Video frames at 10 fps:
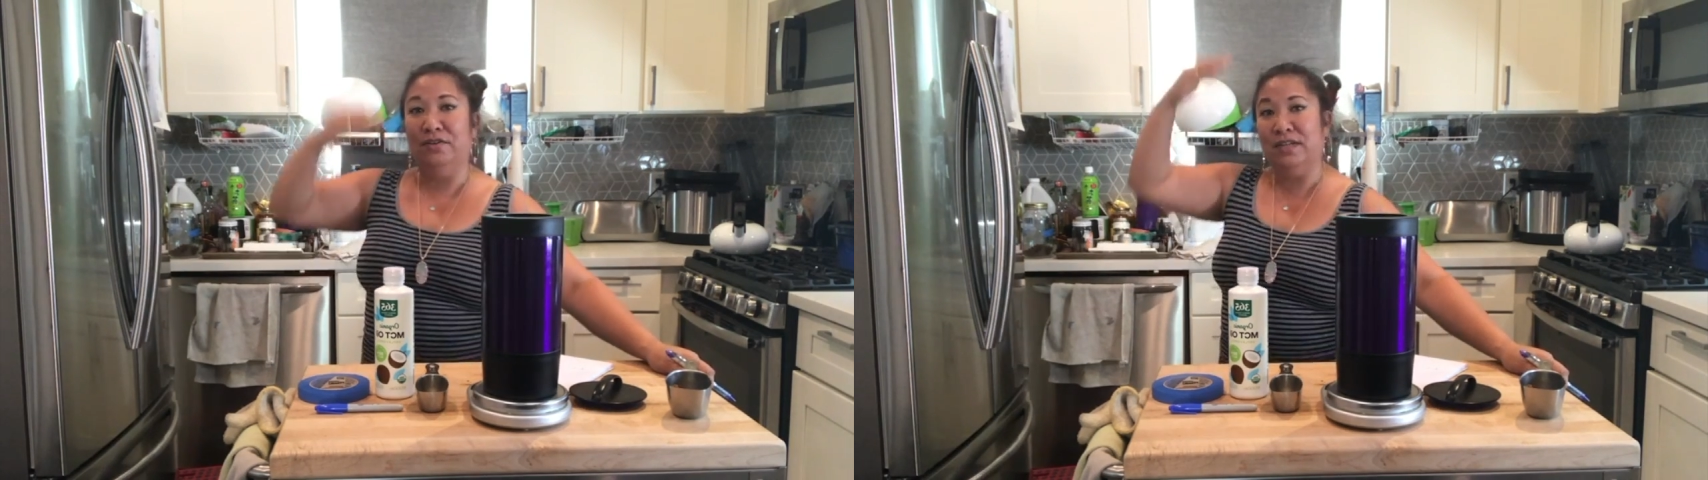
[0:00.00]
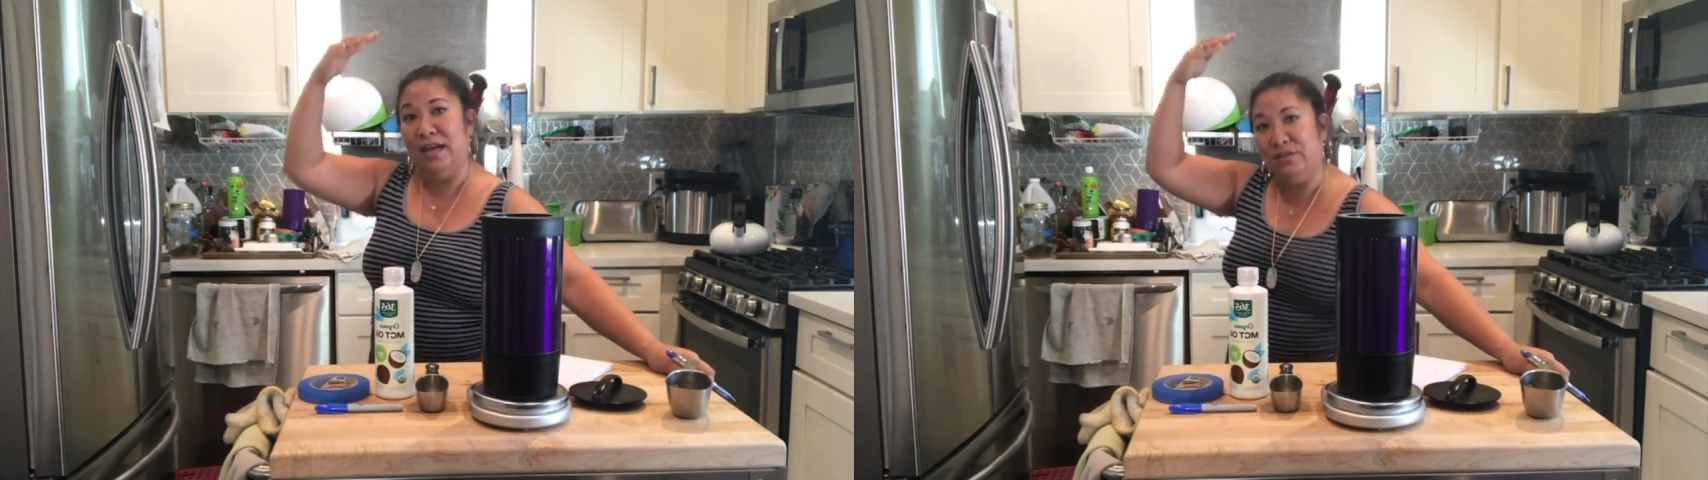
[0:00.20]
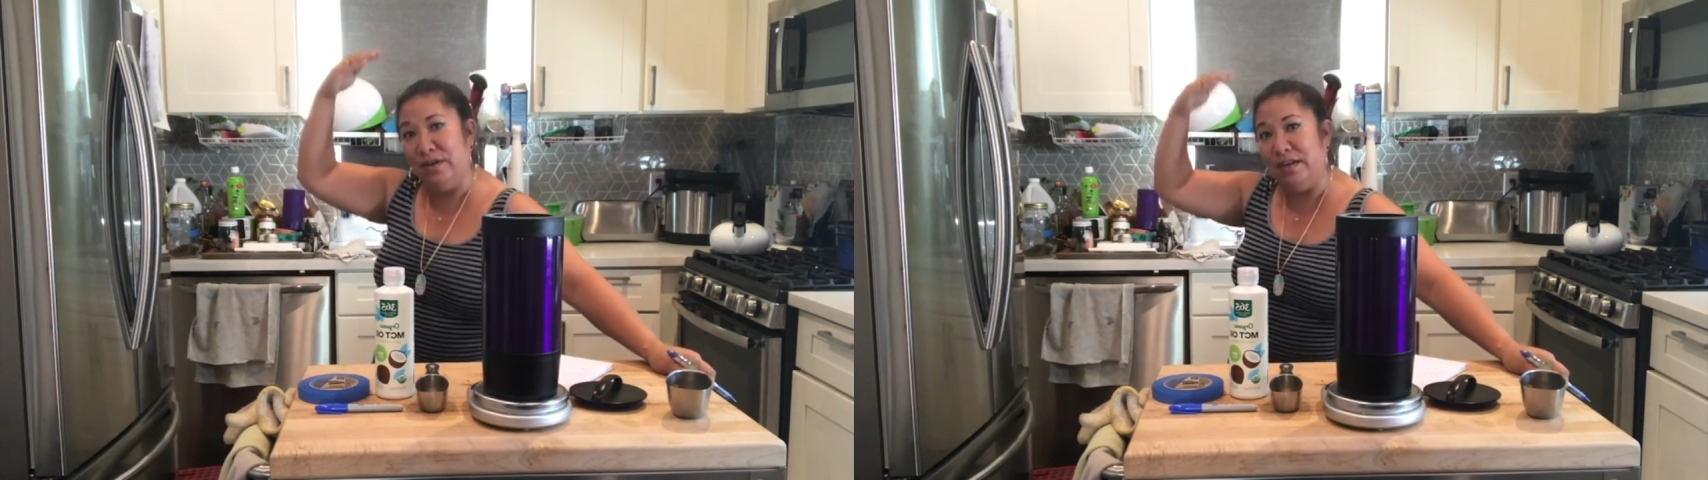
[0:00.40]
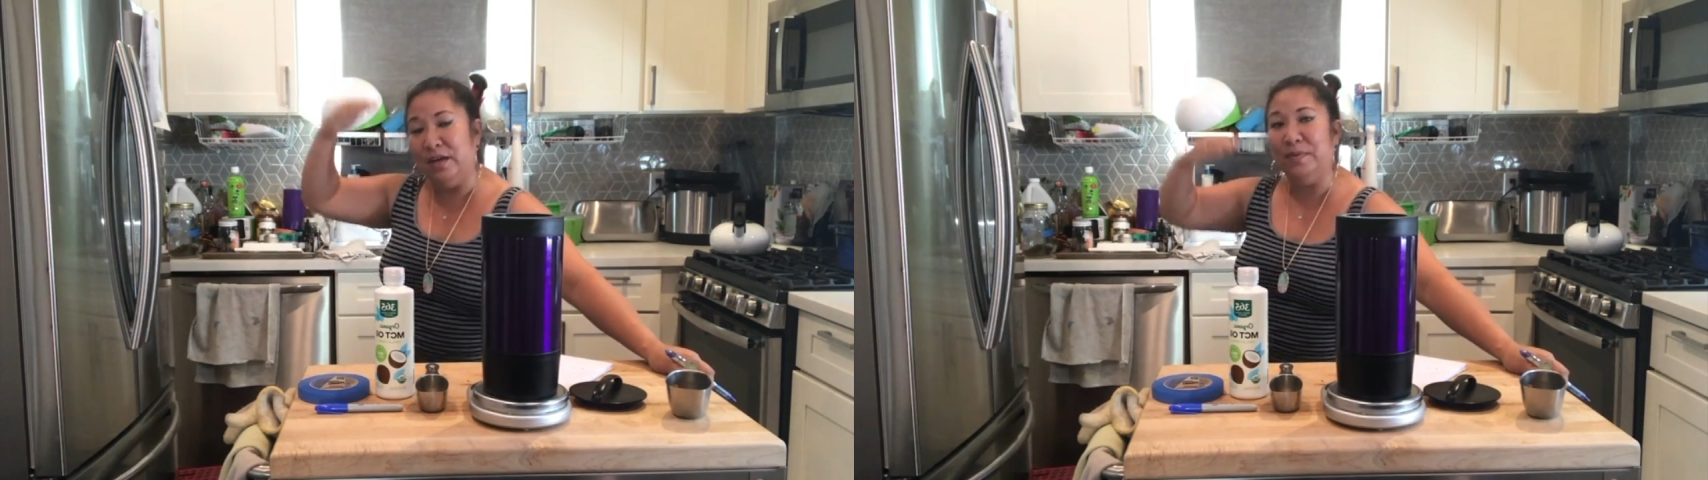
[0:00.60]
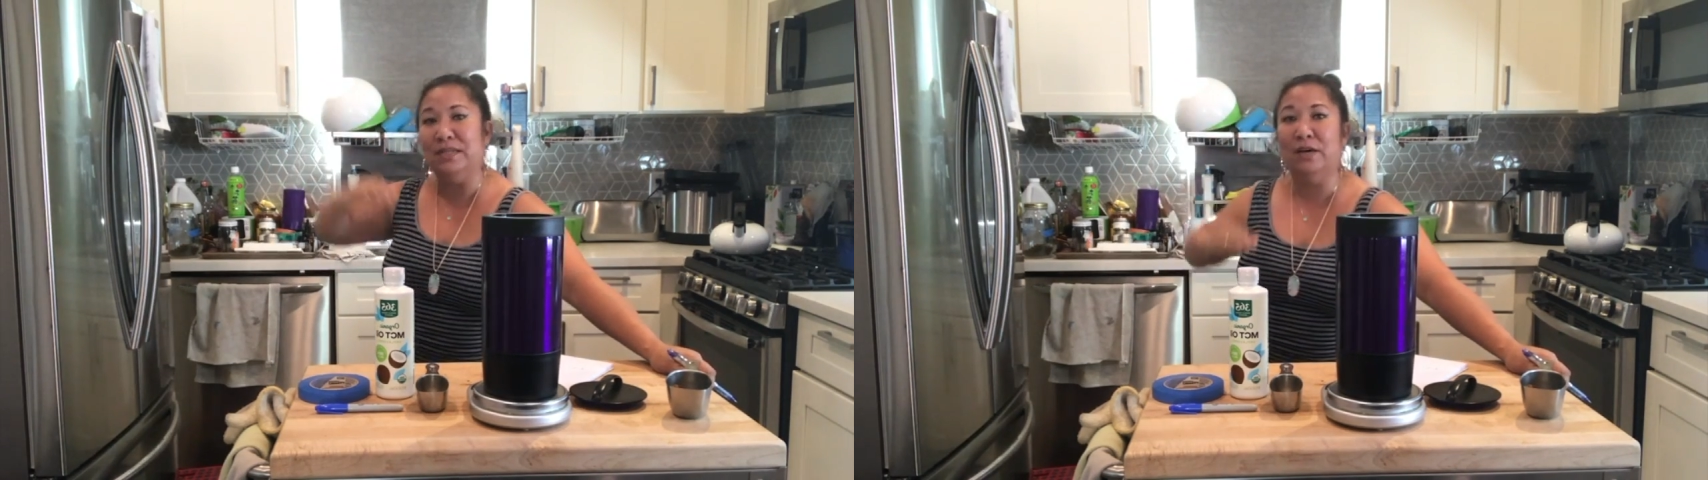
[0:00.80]
and you're
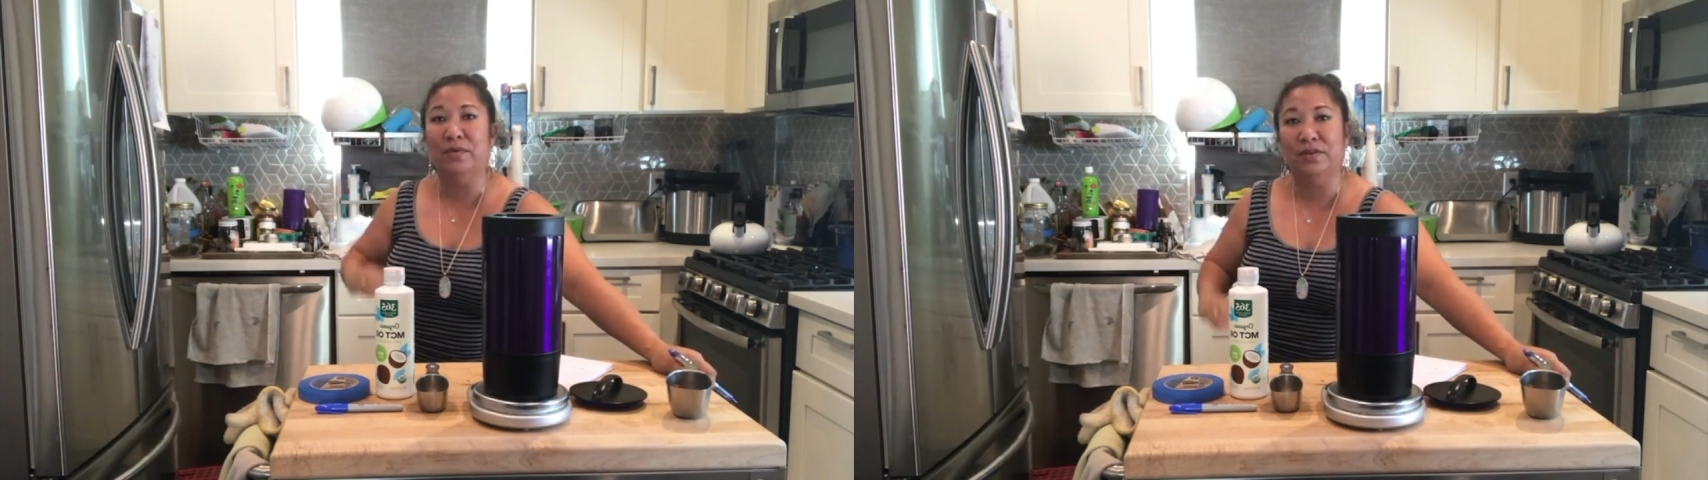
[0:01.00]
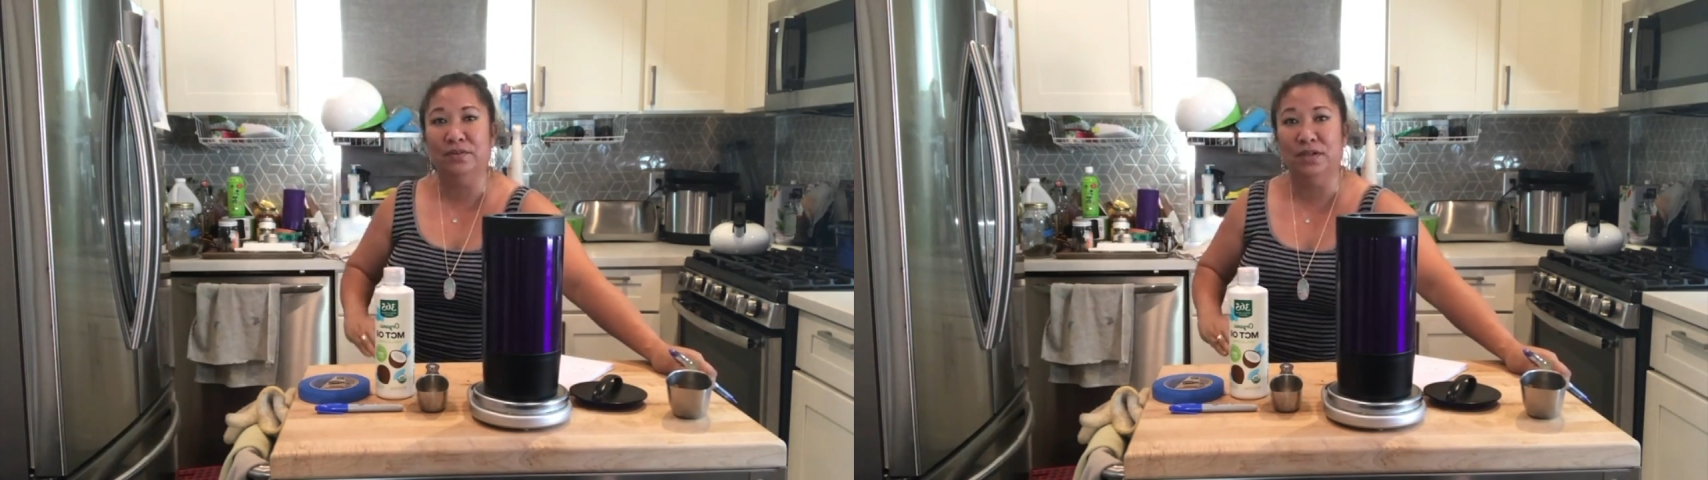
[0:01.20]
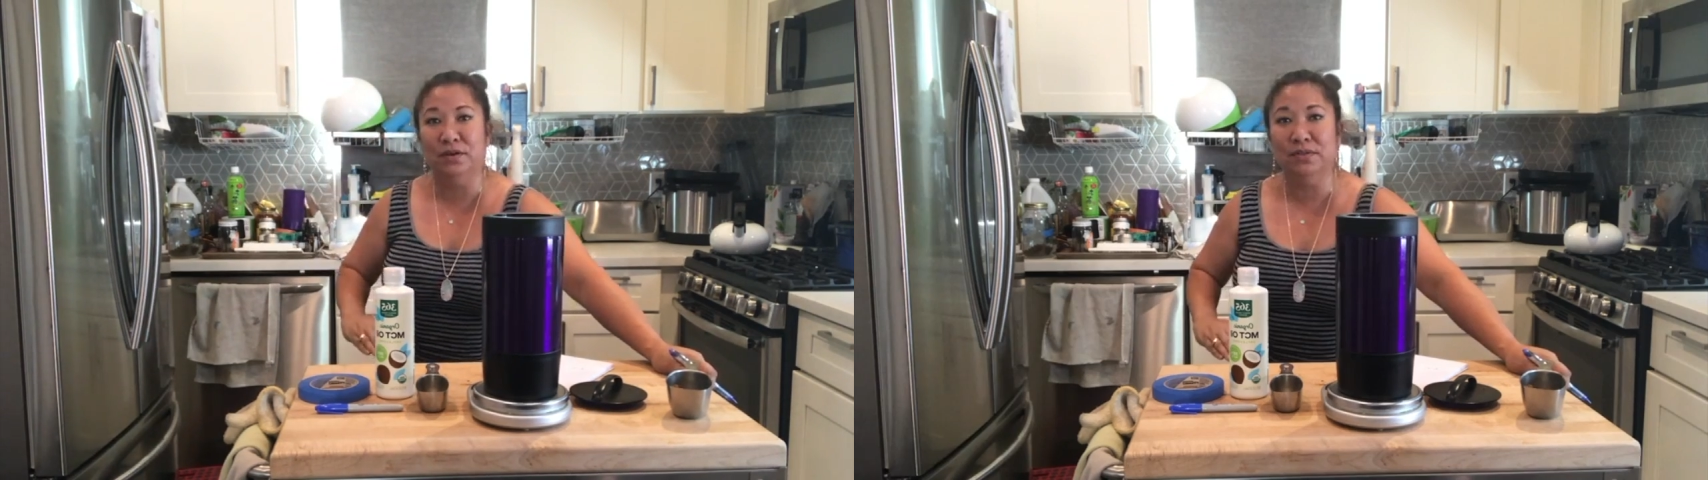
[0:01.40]
titrating up and down with your